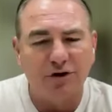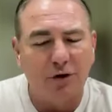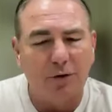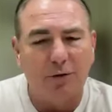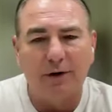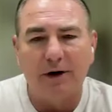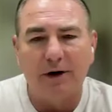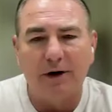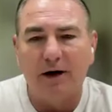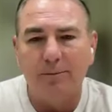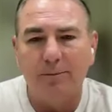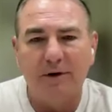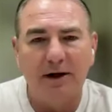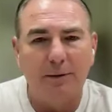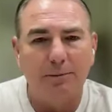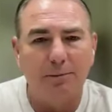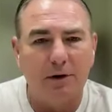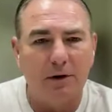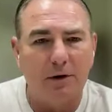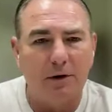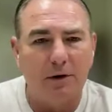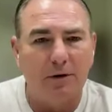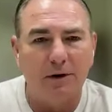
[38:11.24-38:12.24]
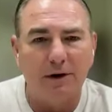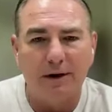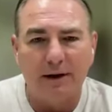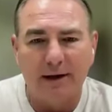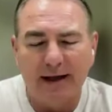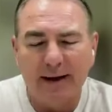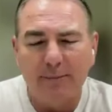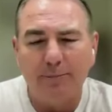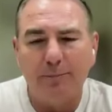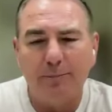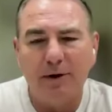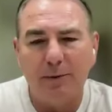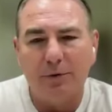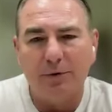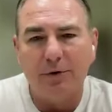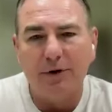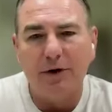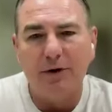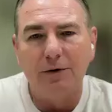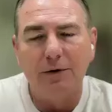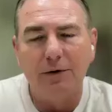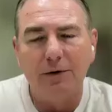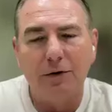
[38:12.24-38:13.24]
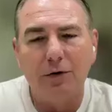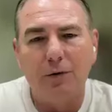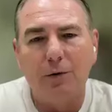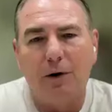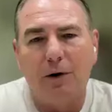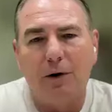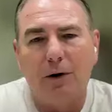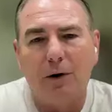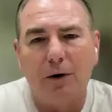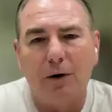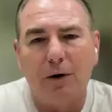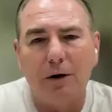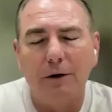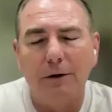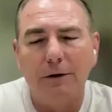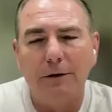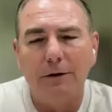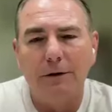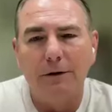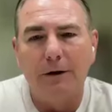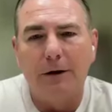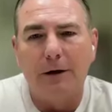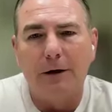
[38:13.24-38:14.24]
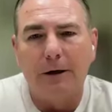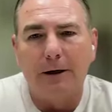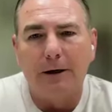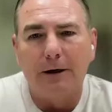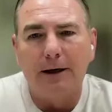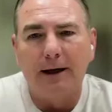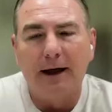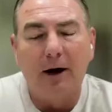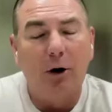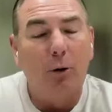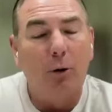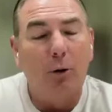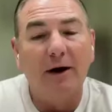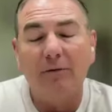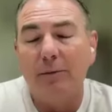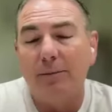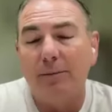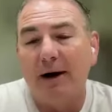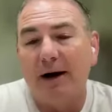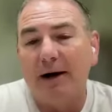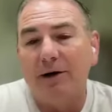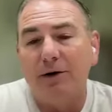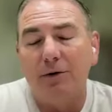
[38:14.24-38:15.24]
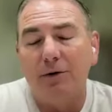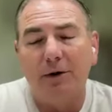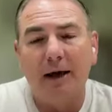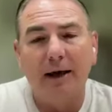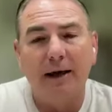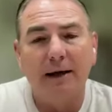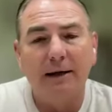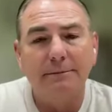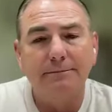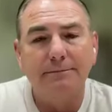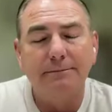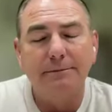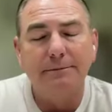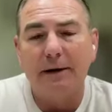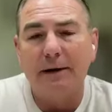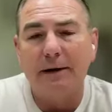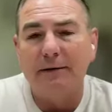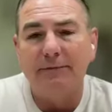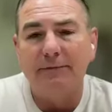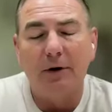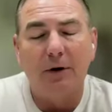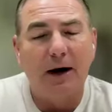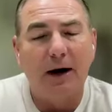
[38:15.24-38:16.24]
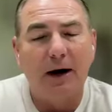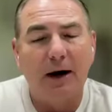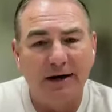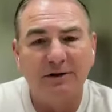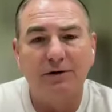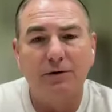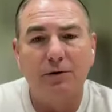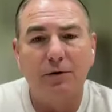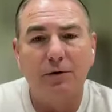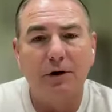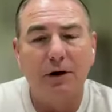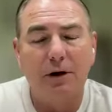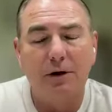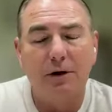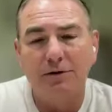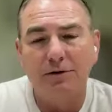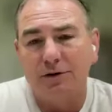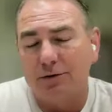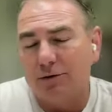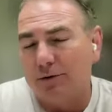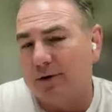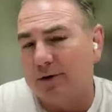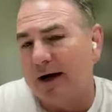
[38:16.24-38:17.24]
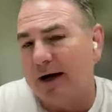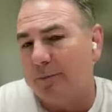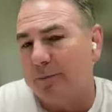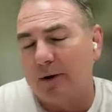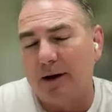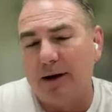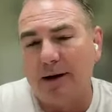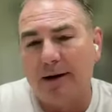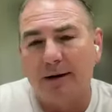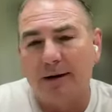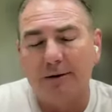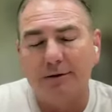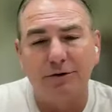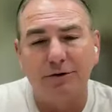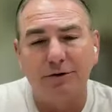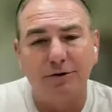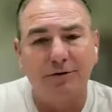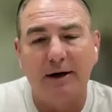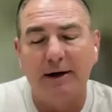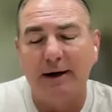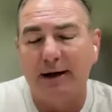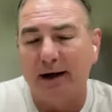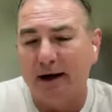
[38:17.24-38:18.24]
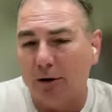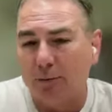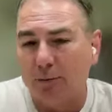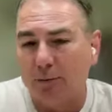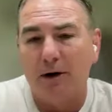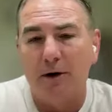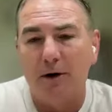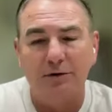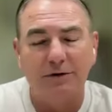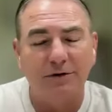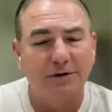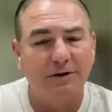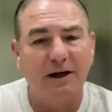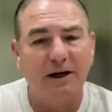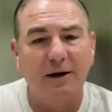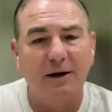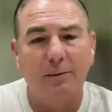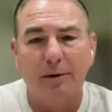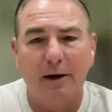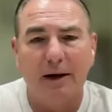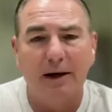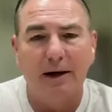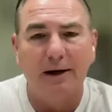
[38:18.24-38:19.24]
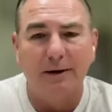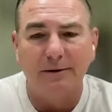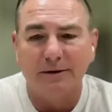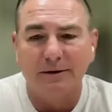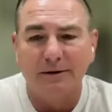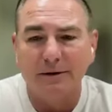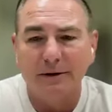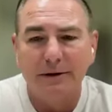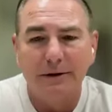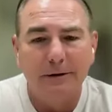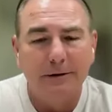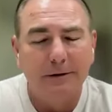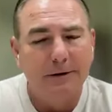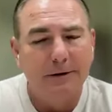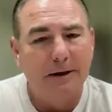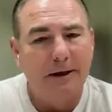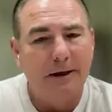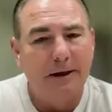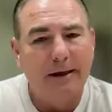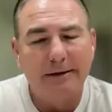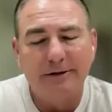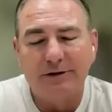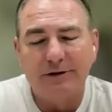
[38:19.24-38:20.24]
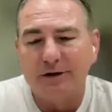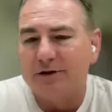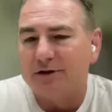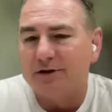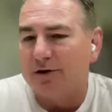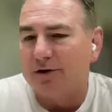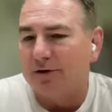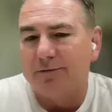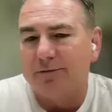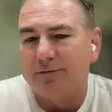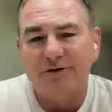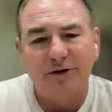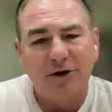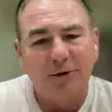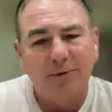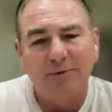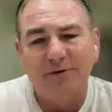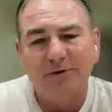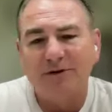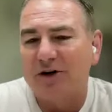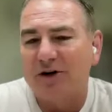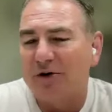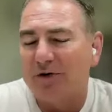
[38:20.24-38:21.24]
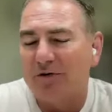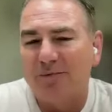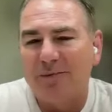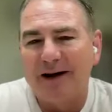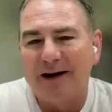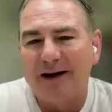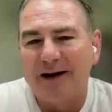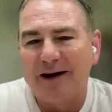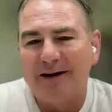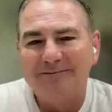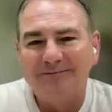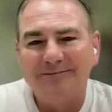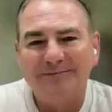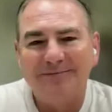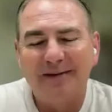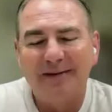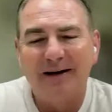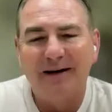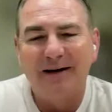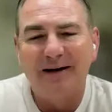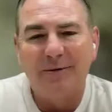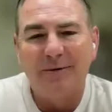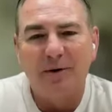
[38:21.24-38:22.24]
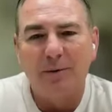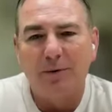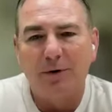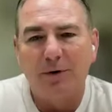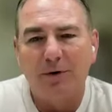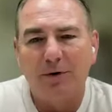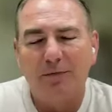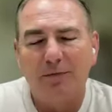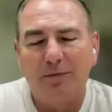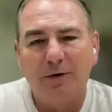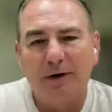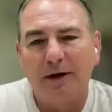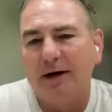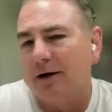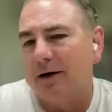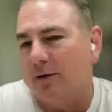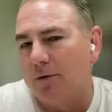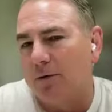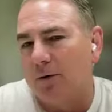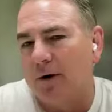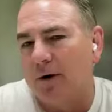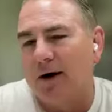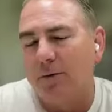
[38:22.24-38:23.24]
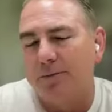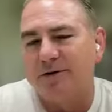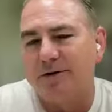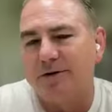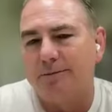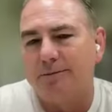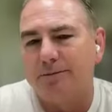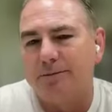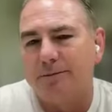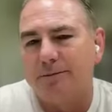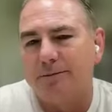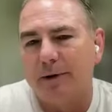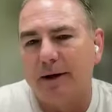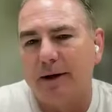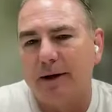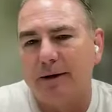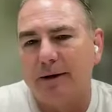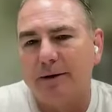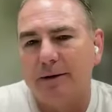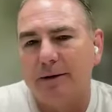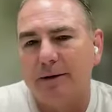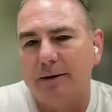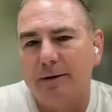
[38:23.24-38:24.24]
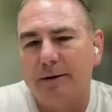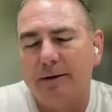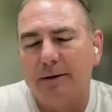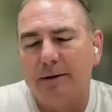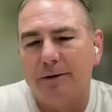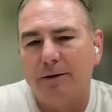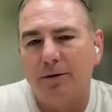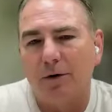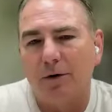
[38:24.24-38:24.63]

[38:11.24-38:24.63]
keep showing up, keep learning, let people know who you are, uh, help everybody you can. Uh, if you're a high school coach and you got players, you're trying to help coaches get players. Uh, just serve, serve, serve, man. Uh, people don't forget who helps them, and